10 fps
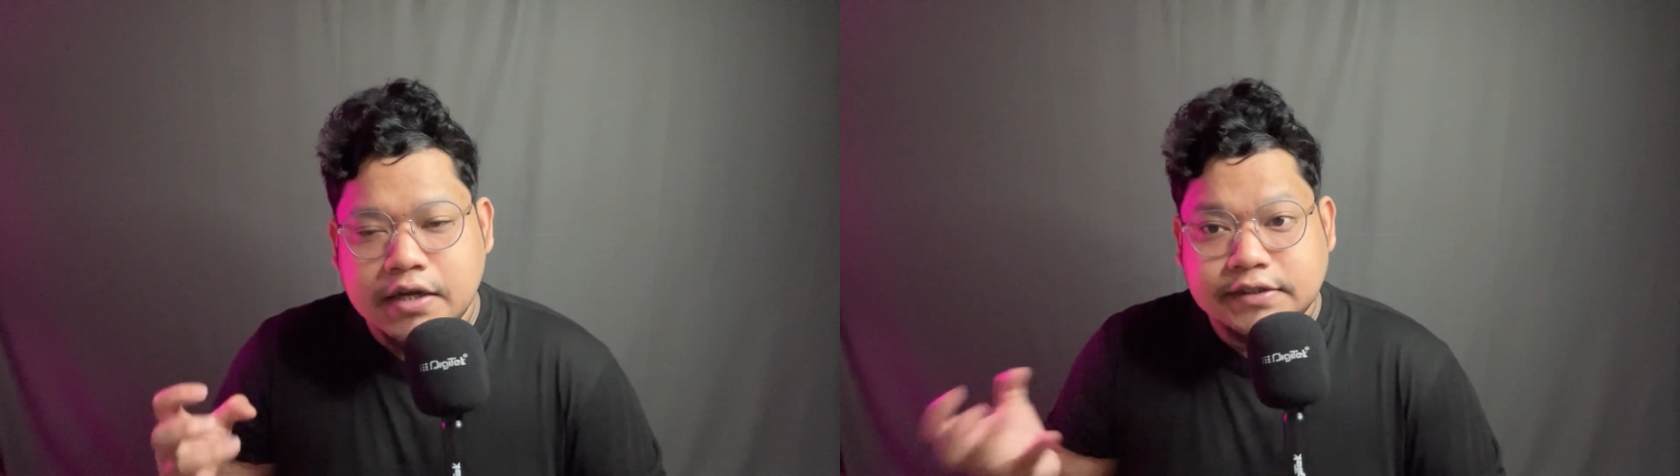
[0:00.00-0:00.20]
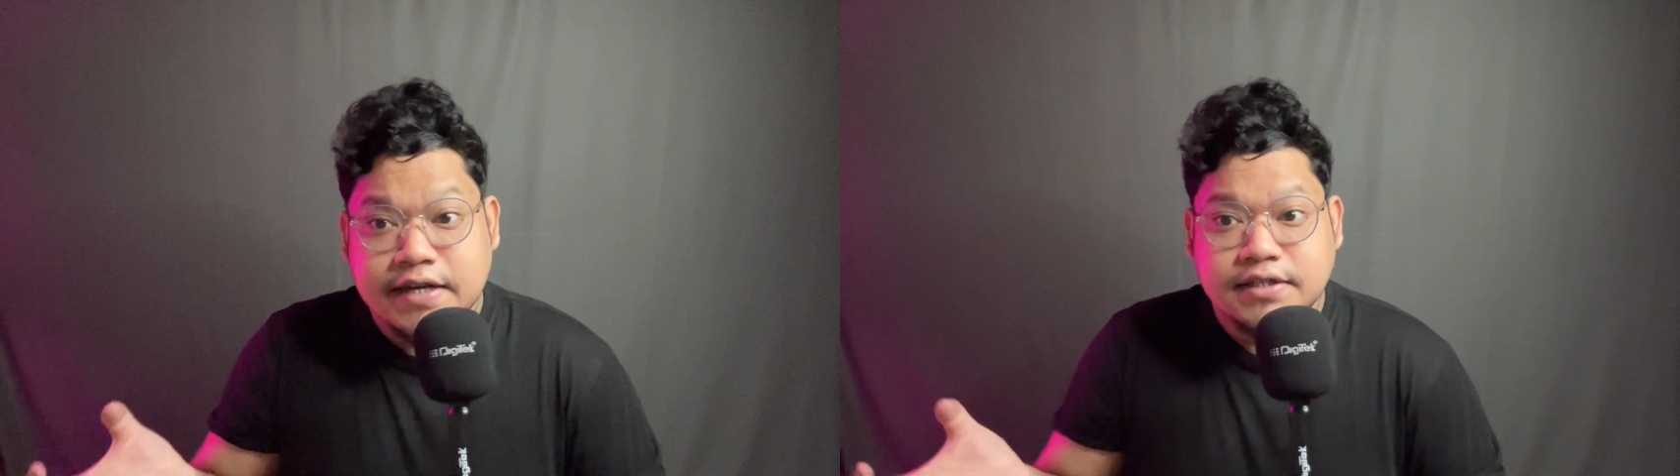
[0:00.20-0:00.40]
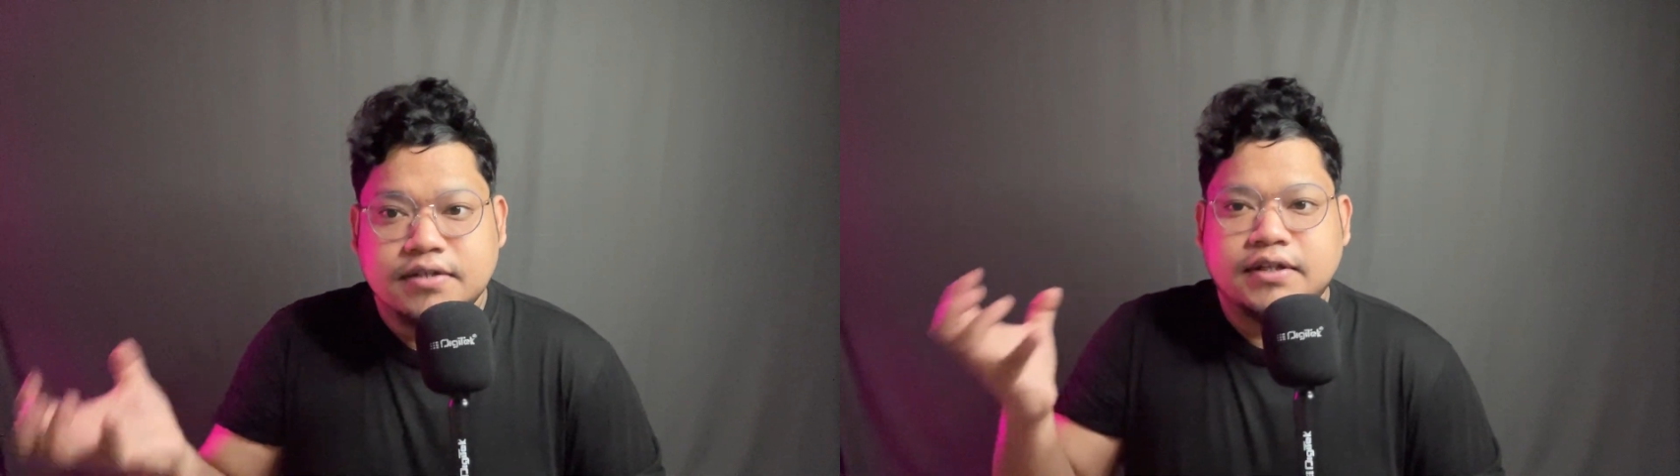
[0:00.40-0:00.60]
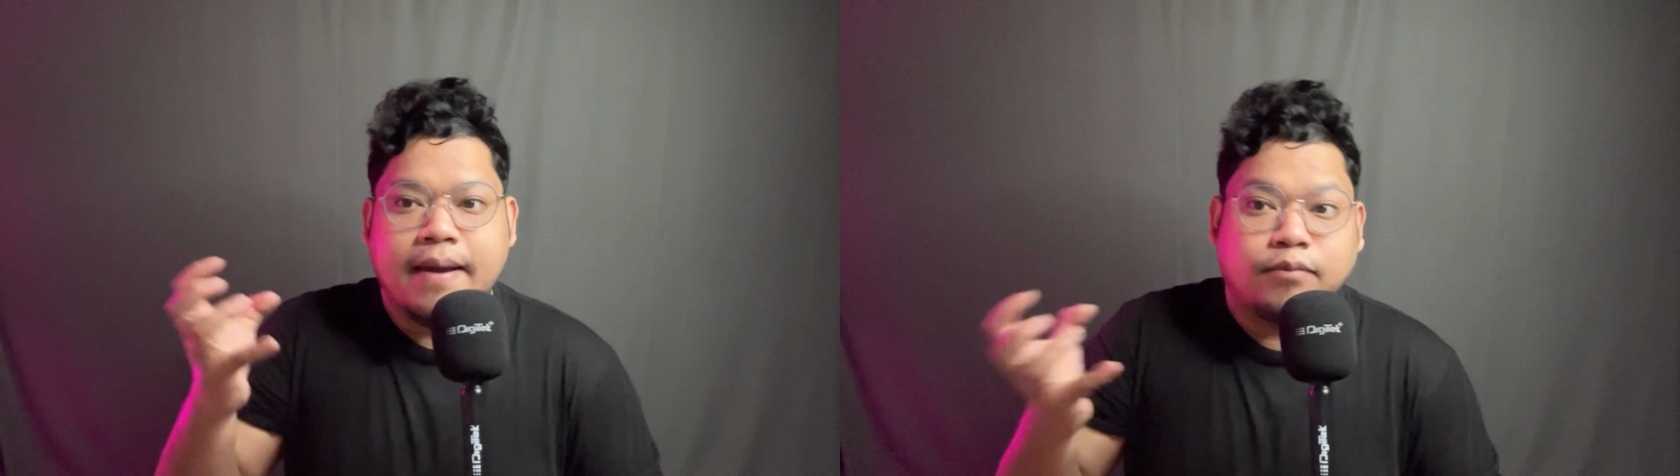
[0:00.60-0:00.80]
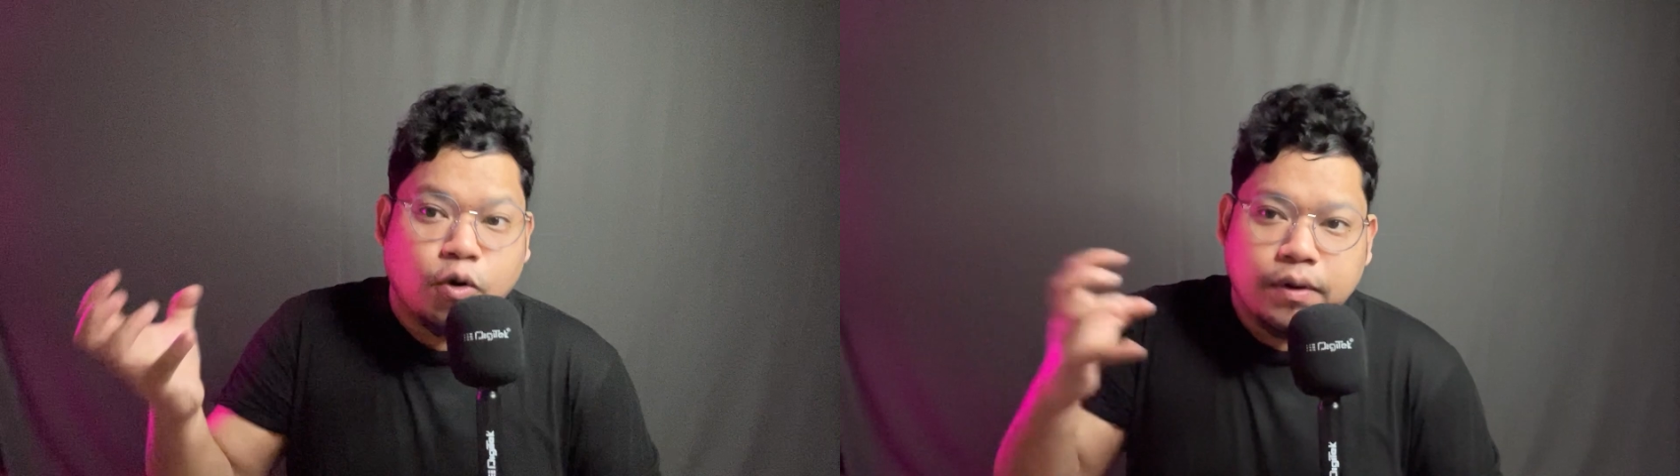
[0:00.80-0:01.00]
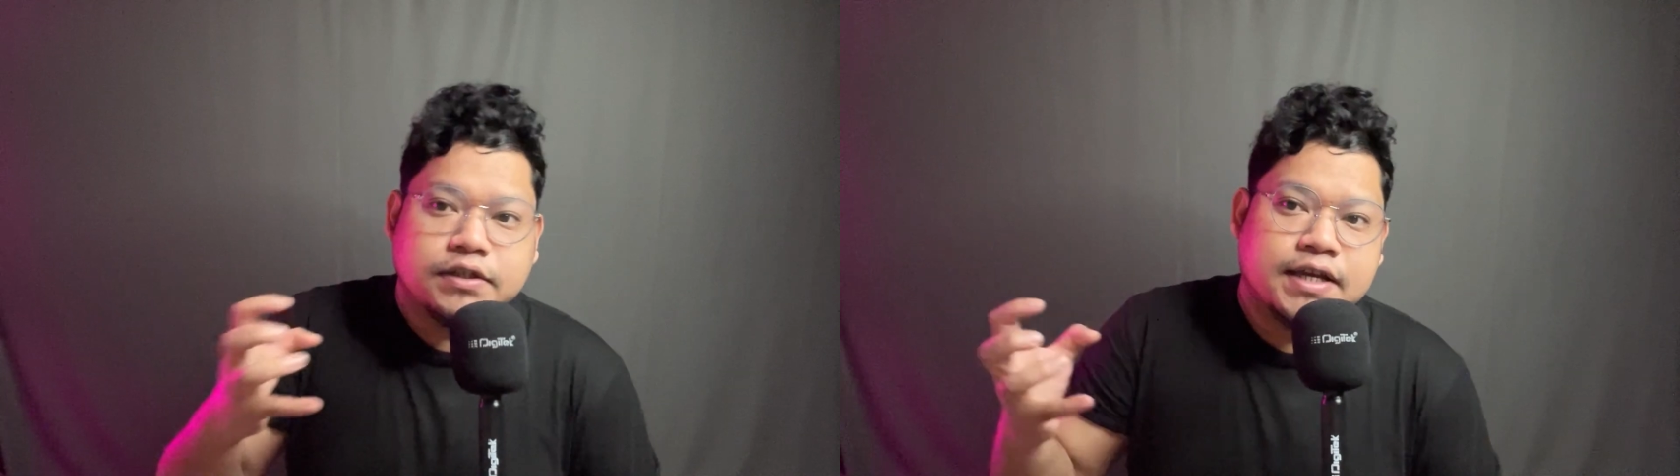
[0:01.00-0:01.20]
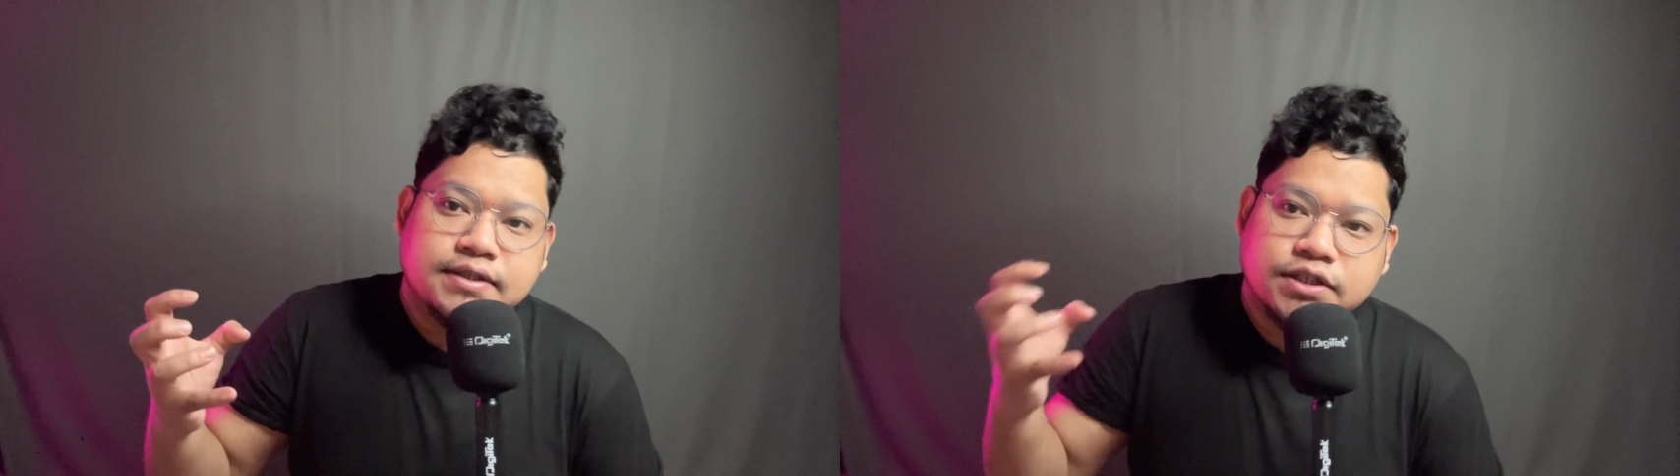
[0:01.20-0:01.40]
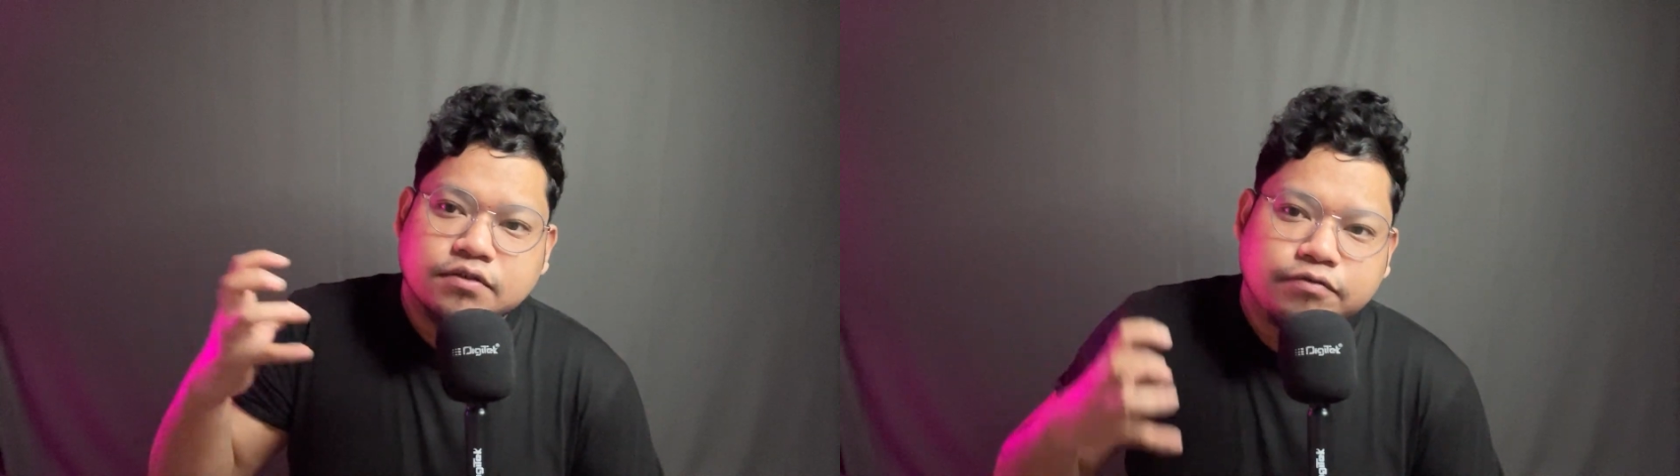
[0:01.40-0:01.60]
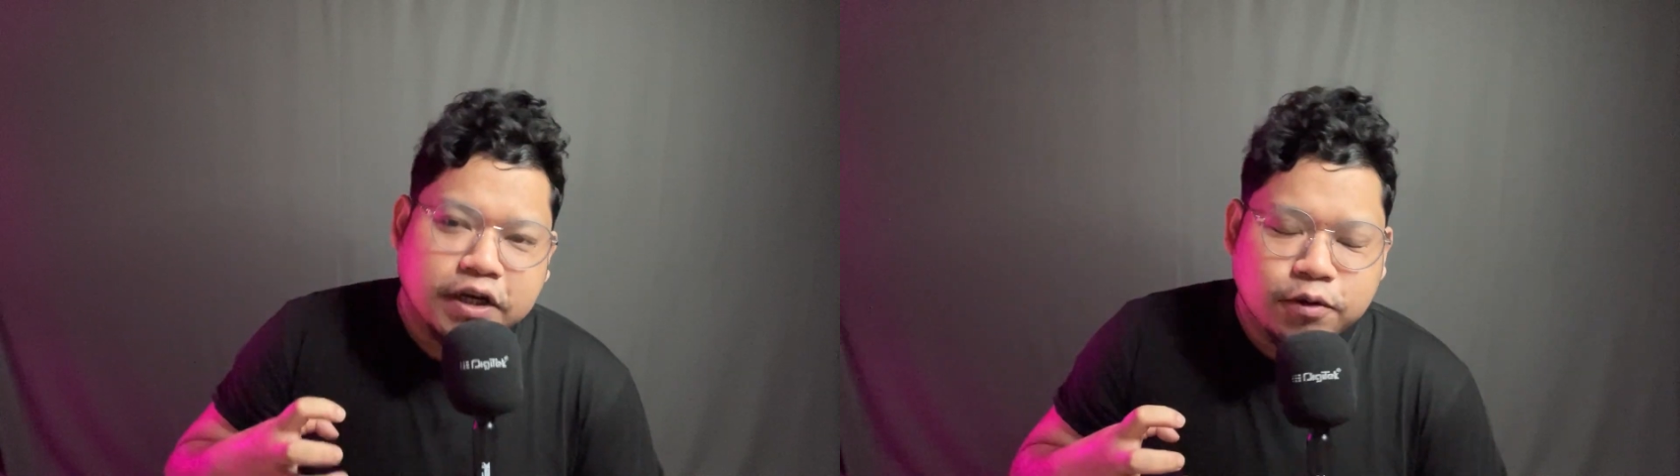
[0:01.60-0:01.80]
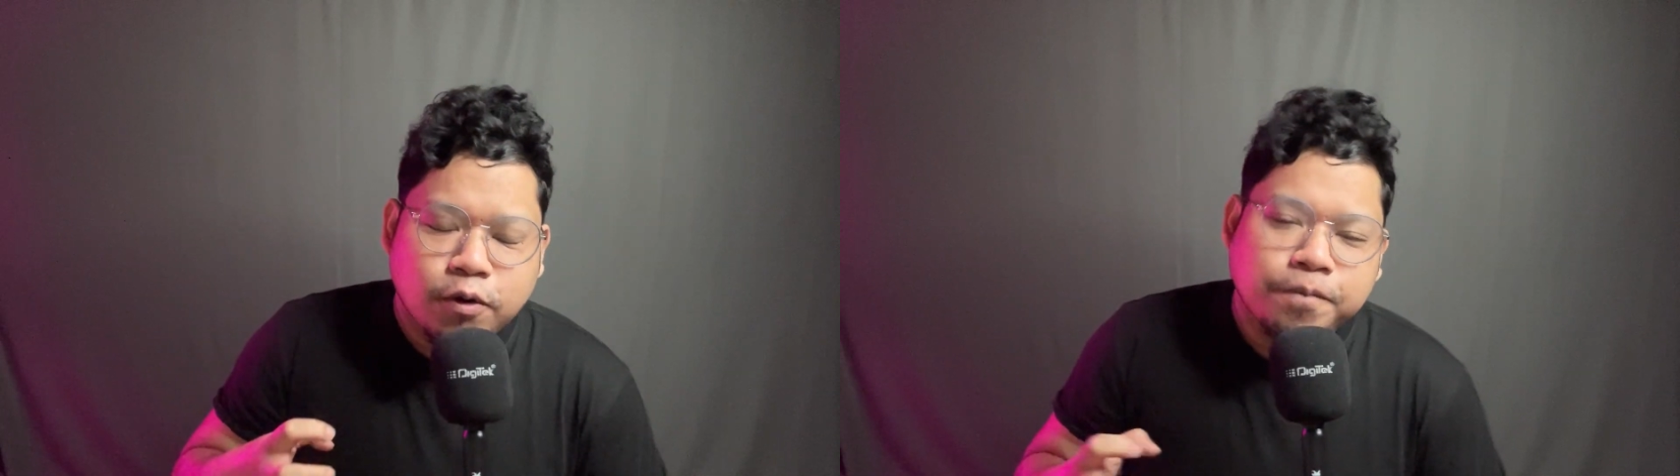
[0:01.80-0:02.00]
sensation abnormal, sensation
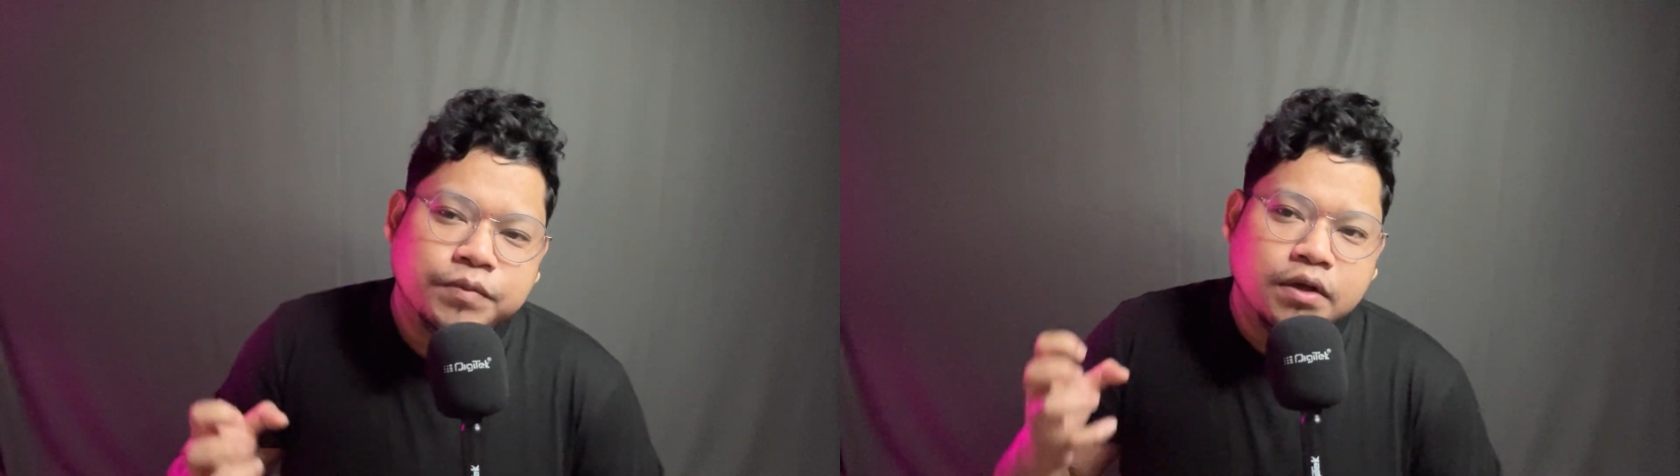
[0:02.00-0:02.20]
feeling o.